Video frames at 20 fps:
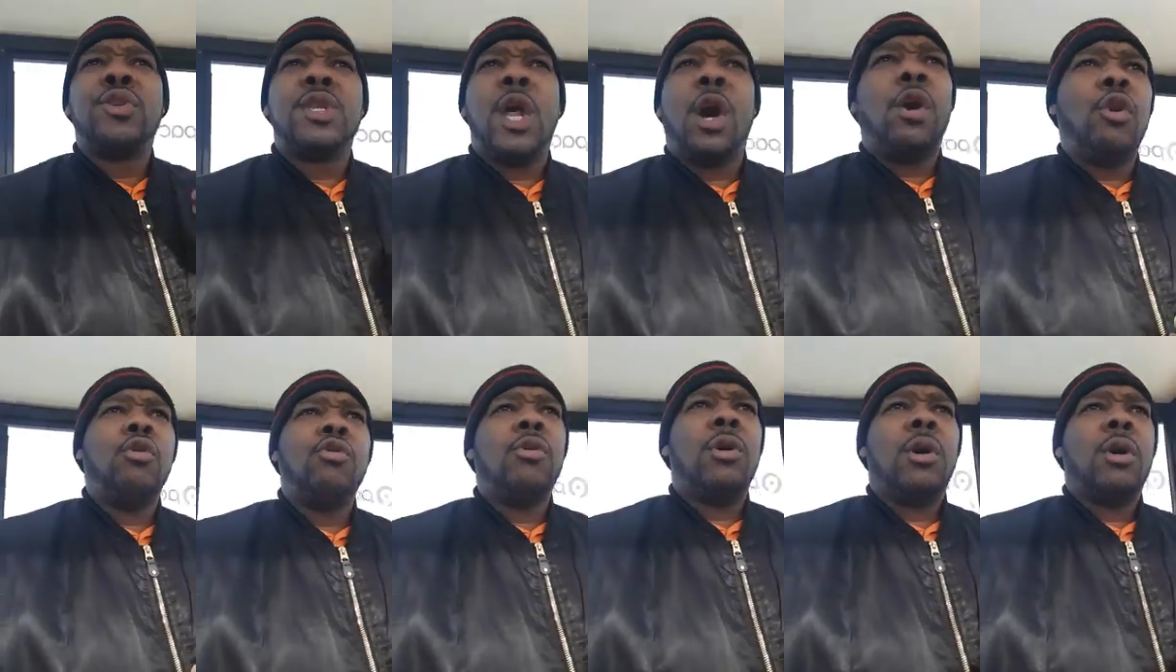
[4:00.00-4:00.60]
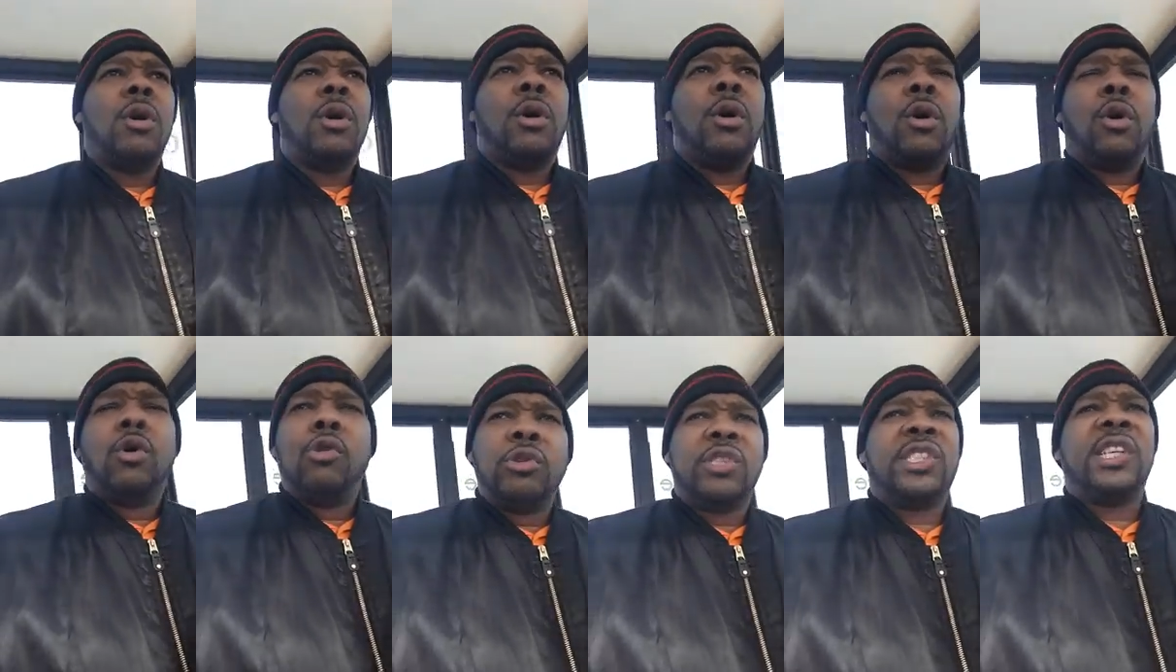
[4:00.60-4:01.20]
know
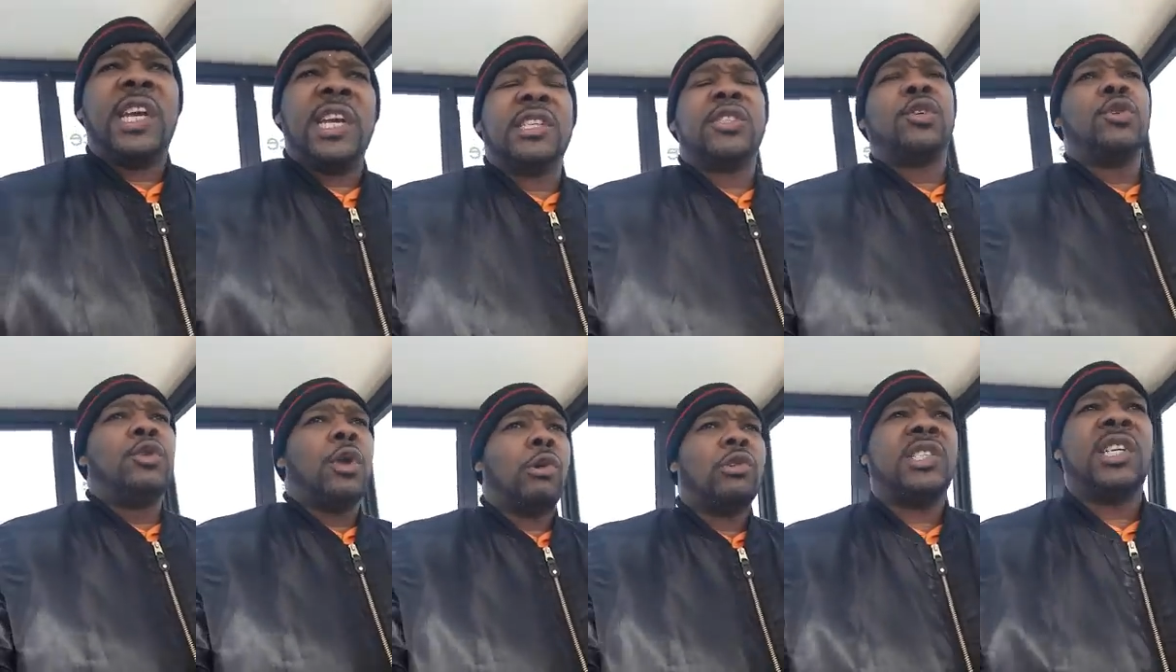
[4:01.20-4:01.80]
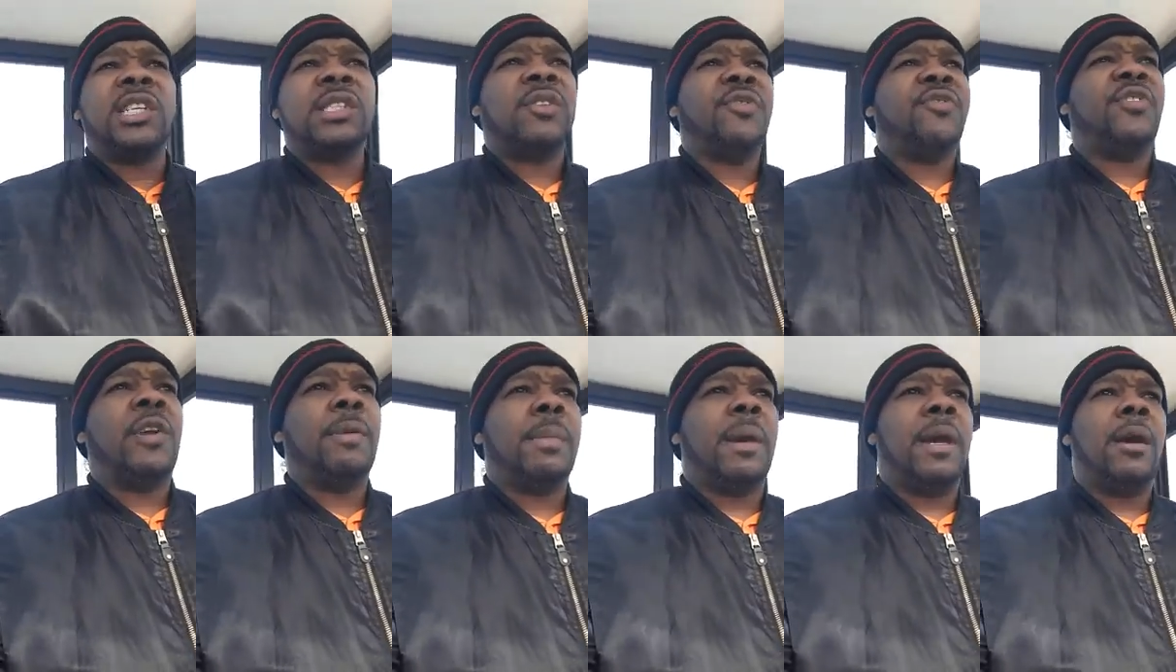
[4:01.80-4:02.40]
who she is. You know she's a
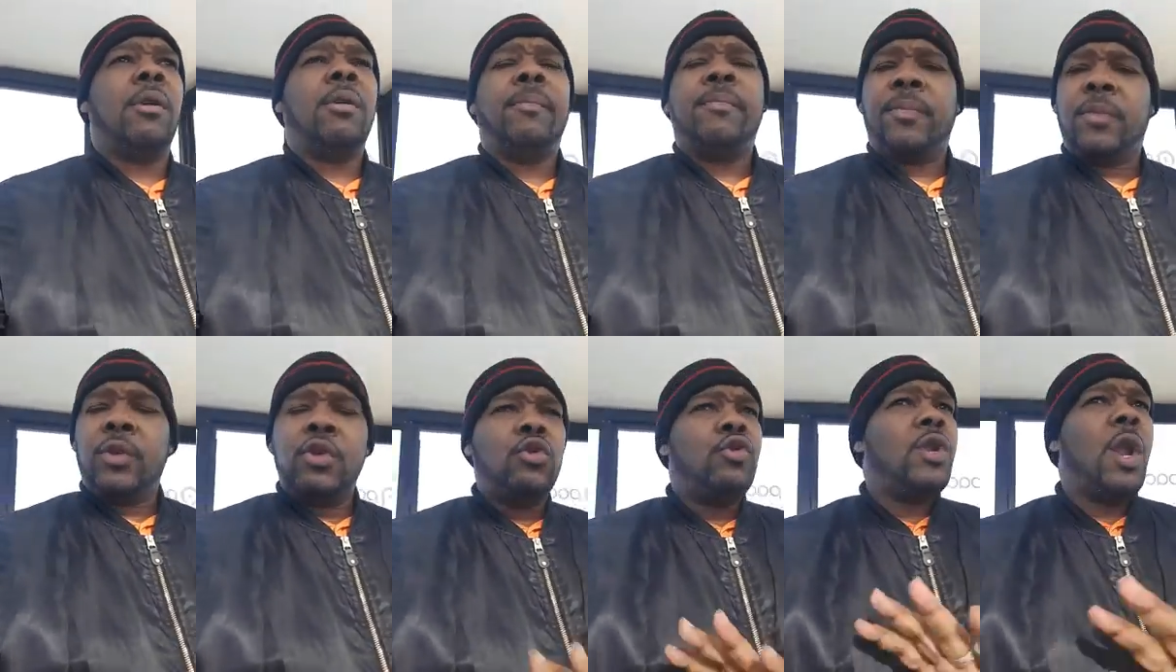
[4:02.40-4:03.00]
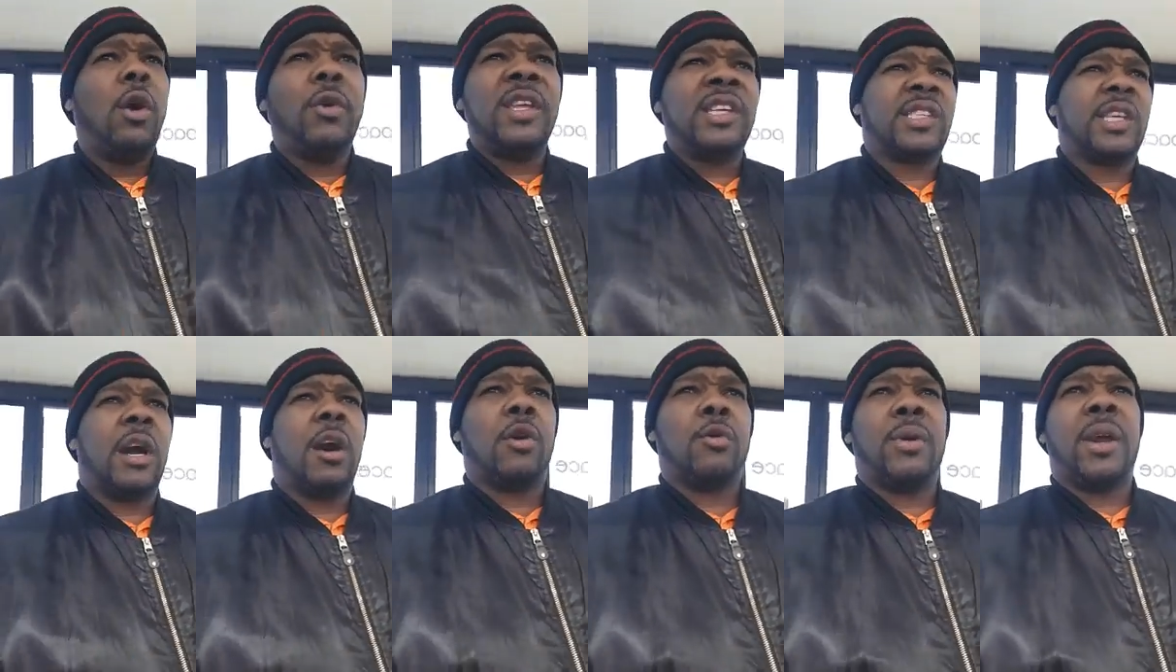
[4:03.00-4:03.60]
female. You know this
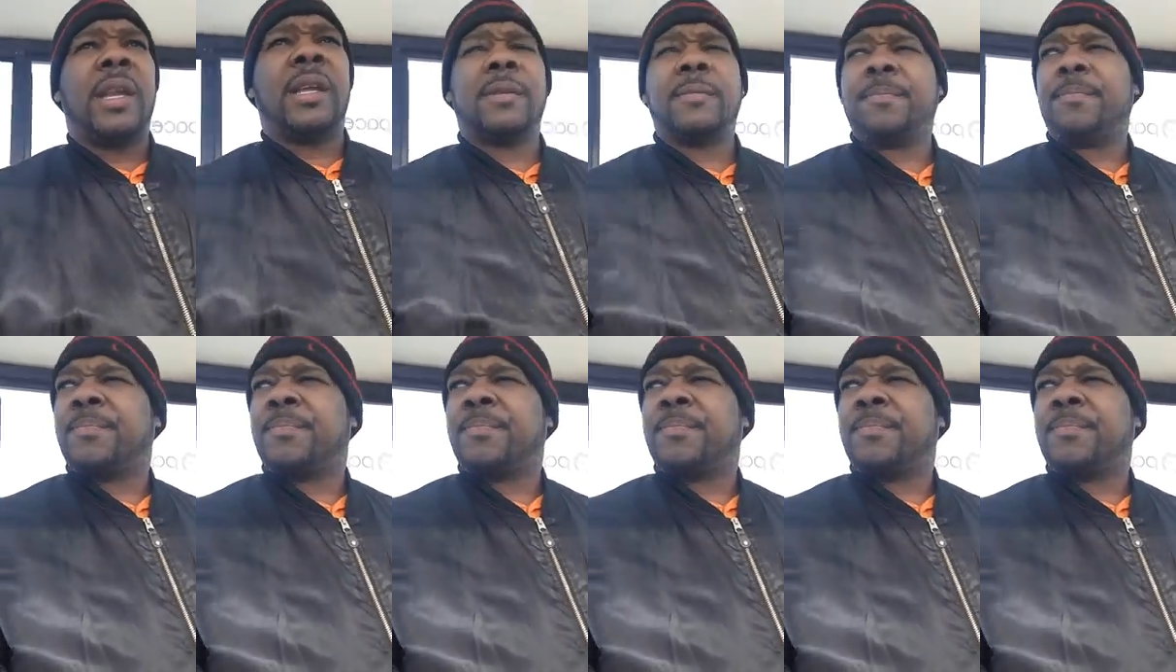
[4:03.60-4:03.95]
already.